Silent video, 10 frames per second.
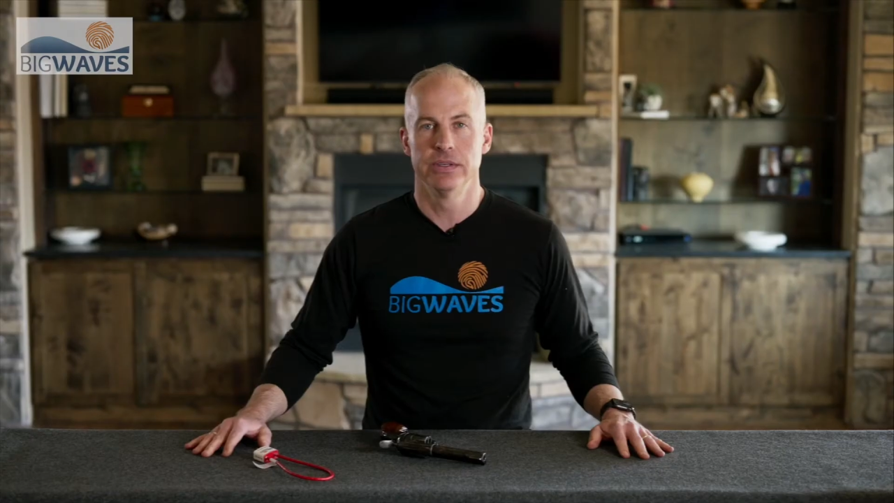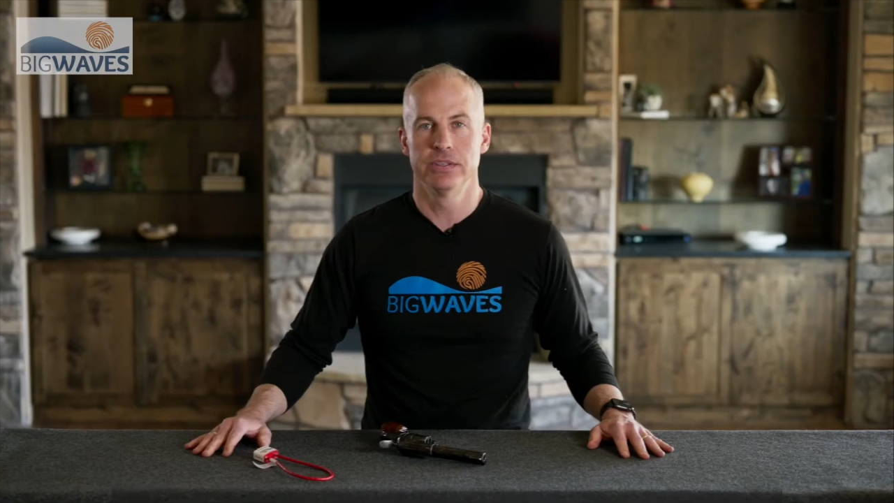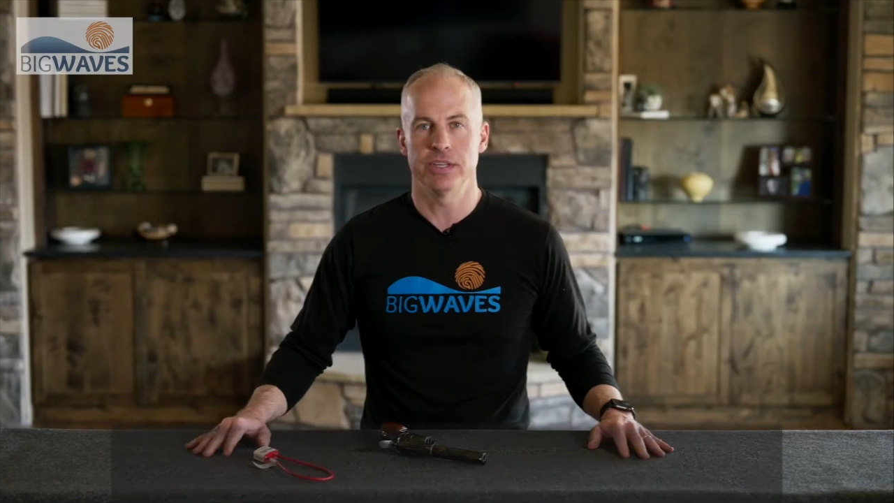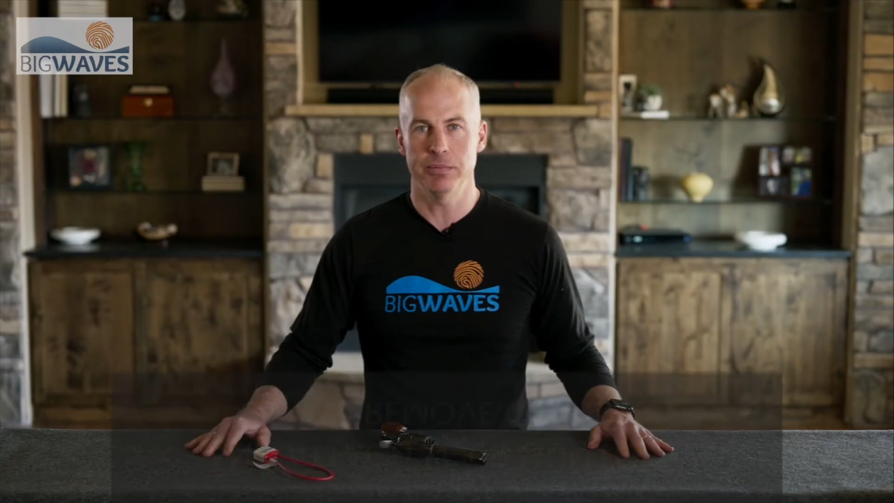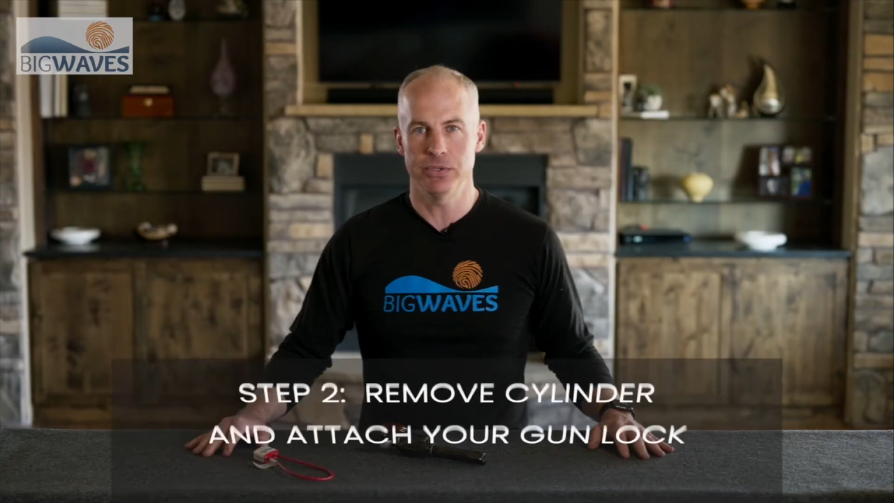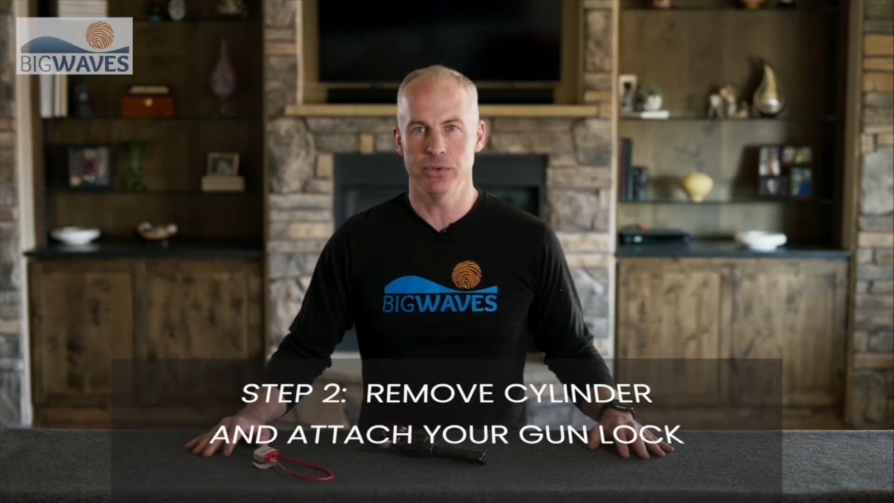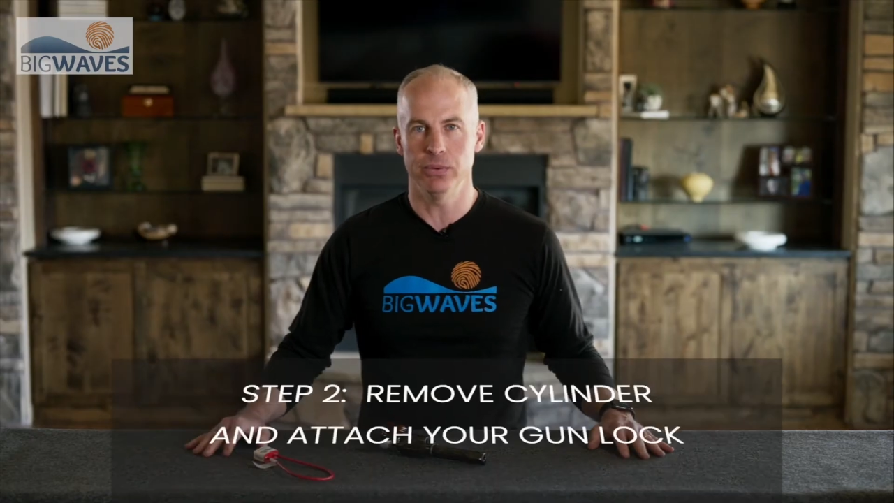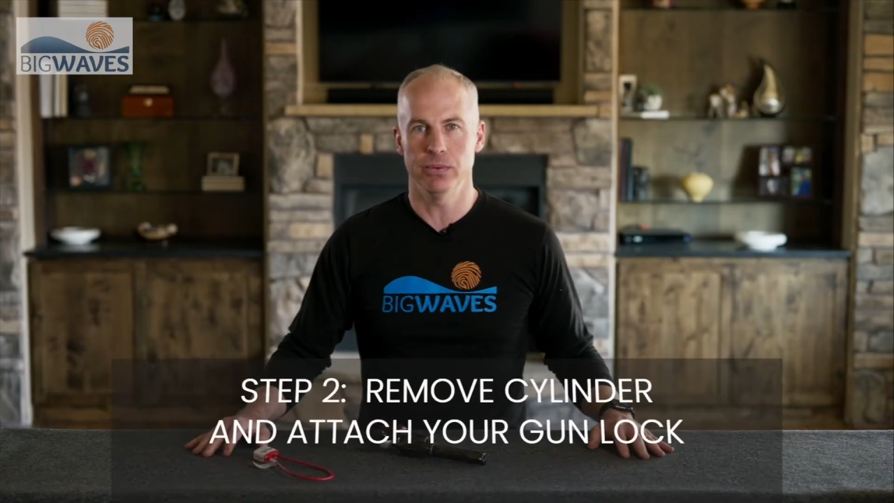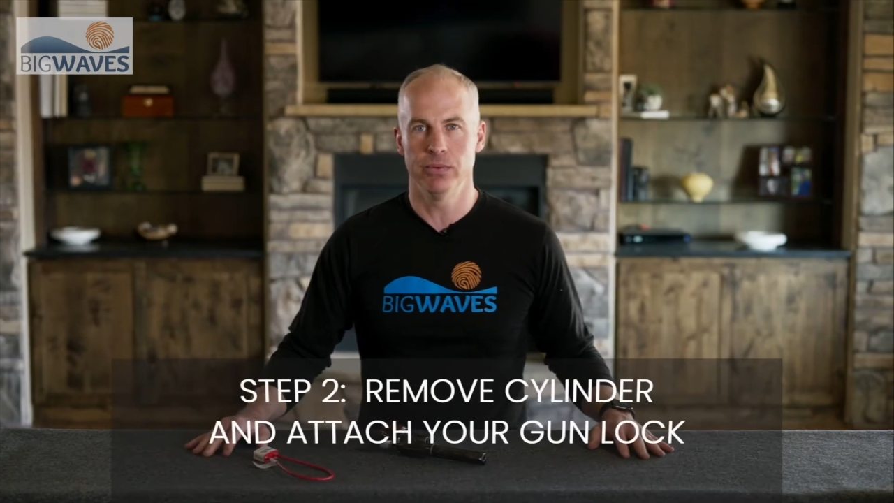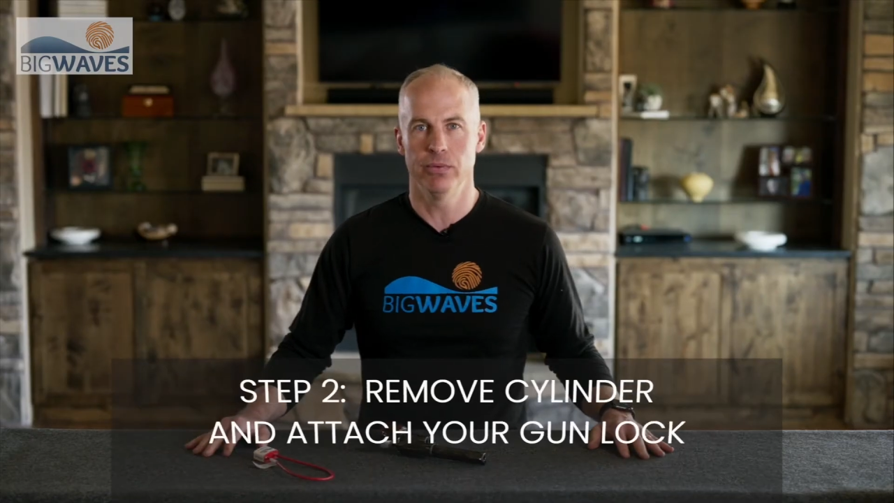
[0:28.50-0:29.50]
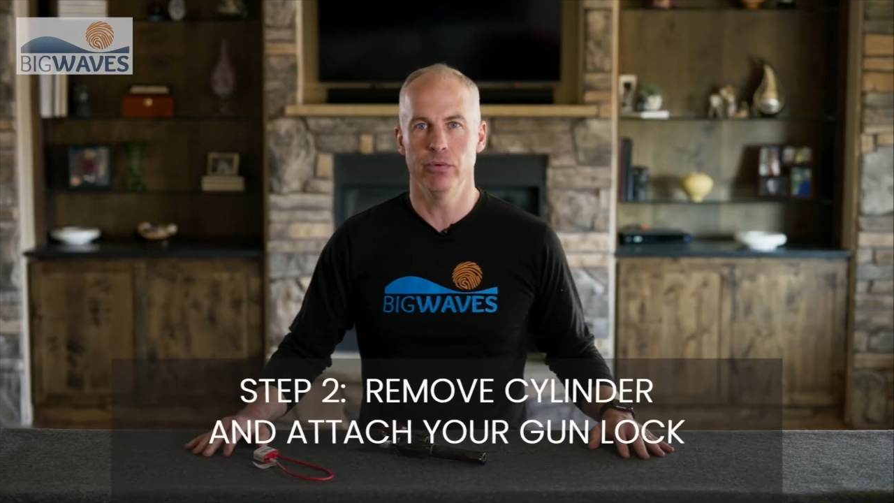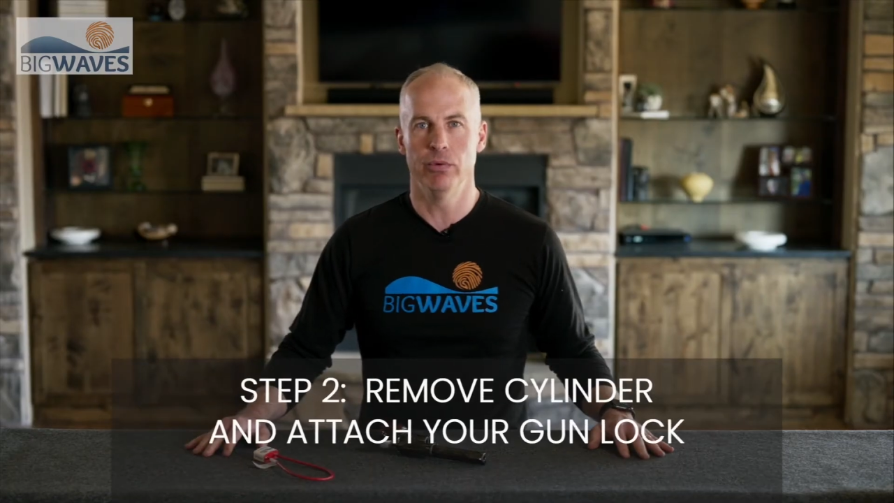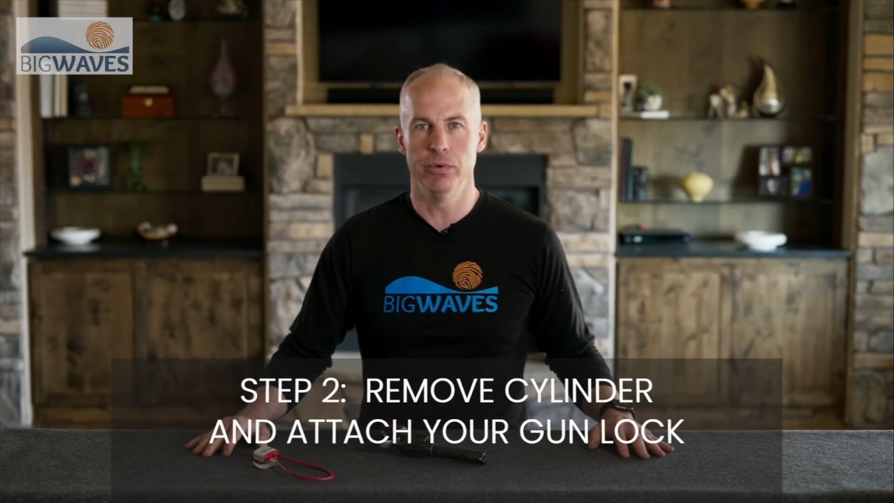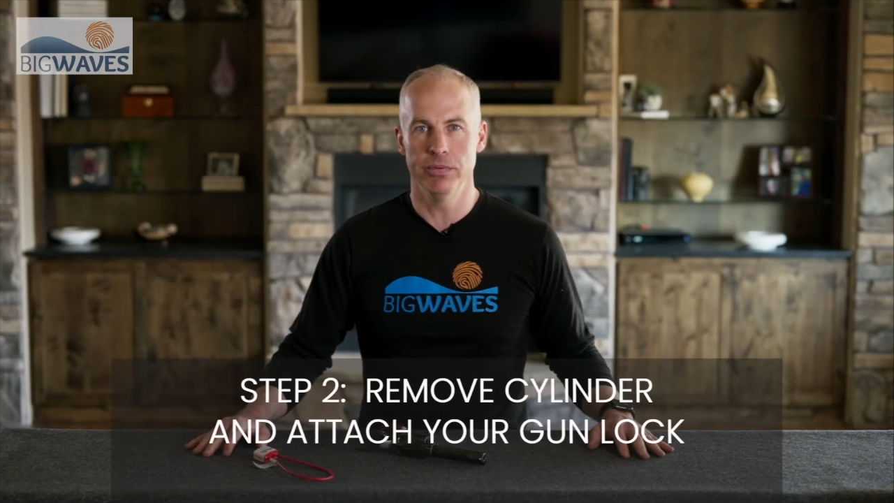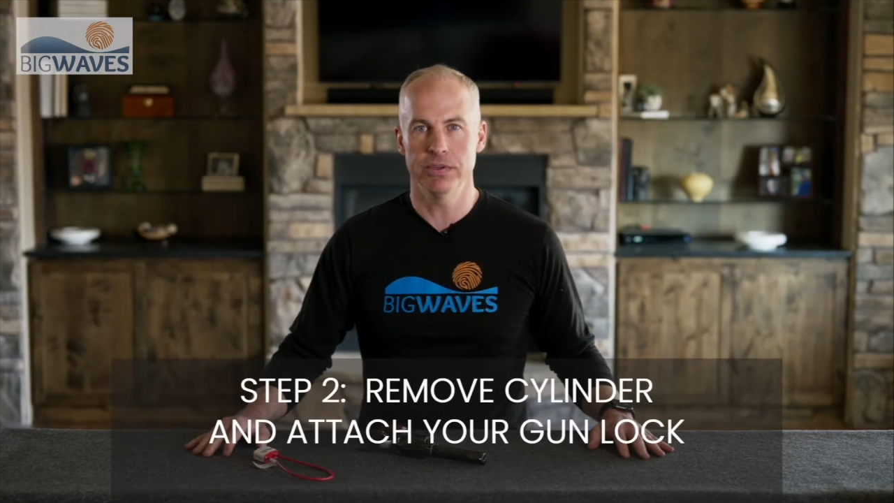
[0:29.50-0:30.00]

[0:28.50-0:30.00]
Step 2, remove